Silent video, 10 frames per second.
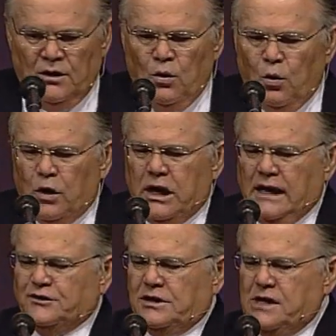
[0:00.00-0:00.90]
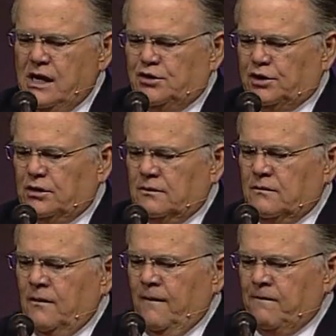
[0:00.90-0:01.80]
We as a nation
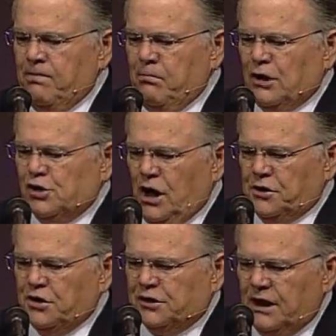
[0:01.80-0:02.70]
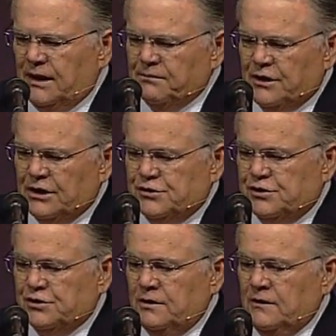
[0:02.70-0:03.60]
must understand this,